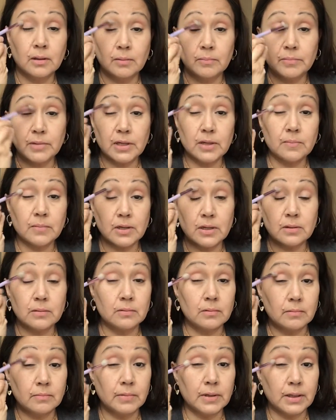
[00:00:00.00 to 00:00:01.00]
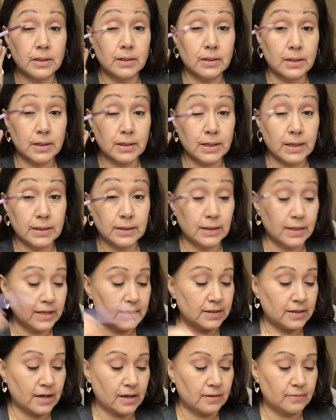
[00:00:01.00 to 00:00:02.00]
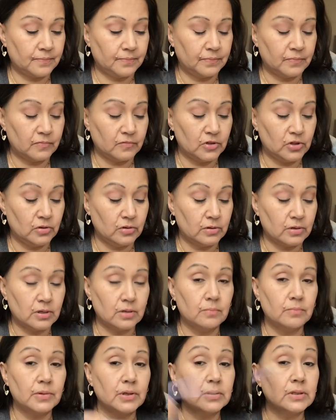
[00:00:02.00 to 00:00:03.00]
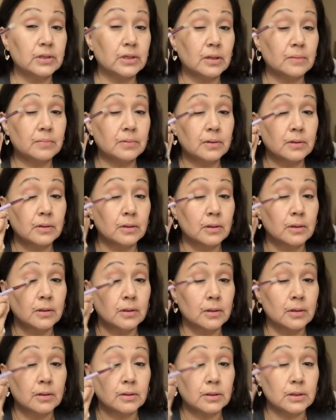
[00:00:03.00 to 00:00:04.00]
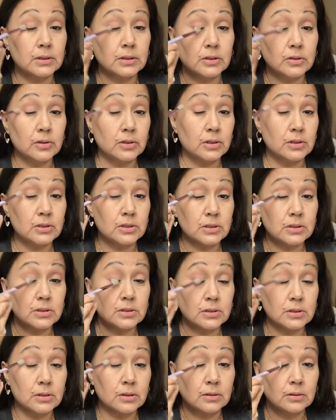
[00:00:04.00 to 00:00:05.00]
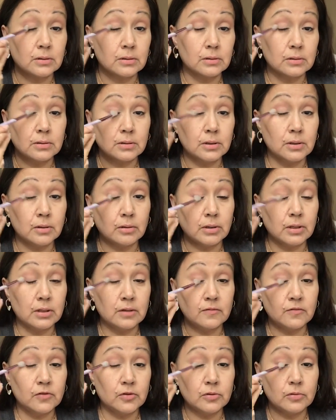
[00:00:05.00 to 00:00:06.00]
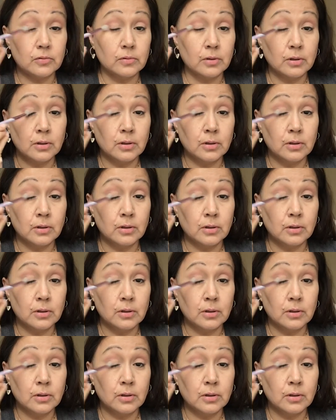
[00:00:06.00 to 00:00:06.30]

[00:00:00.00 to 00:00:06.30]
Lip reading: pigment, but I kind of like that when you can build it up. Because then you can just, and if you,